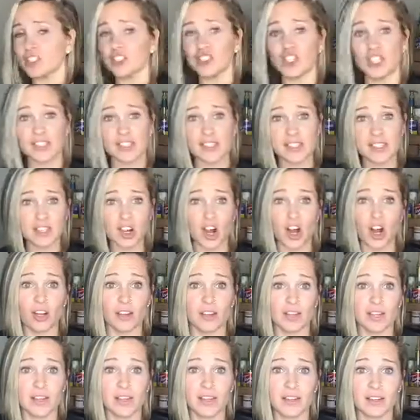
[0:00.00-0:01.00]
Jesus
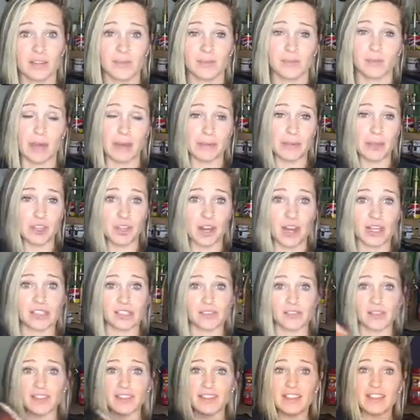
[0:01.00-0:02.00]
Calling, maybe you
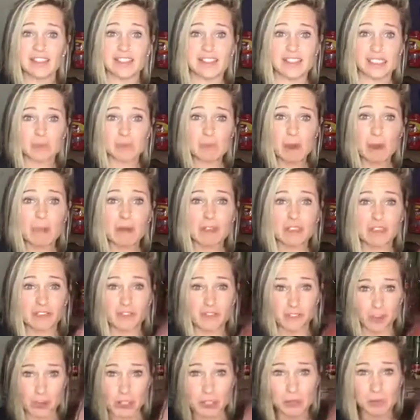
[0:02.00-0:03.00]
guys have read this. This is probably the
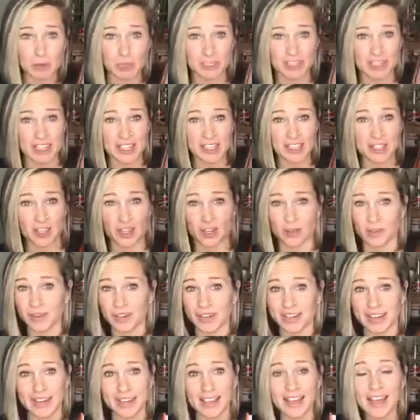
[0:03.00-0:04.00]
first book that I started
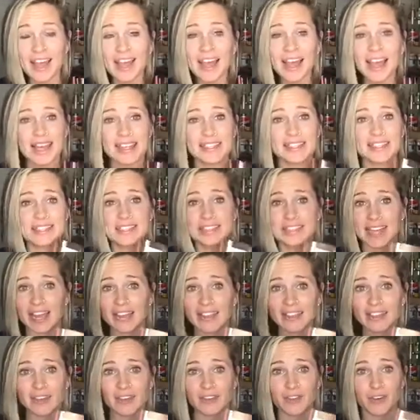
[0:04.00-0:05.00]
reading. It's a
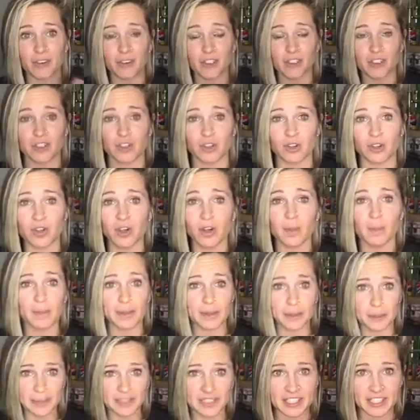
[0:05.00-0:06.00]
daily devotional,
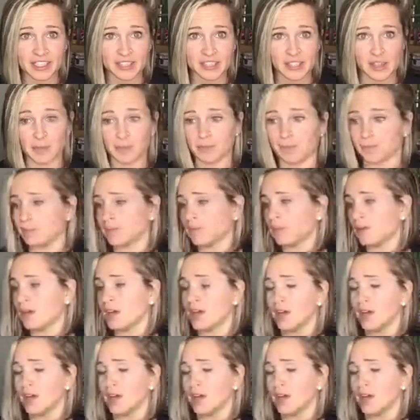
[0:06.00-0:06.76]
but let me tell you something.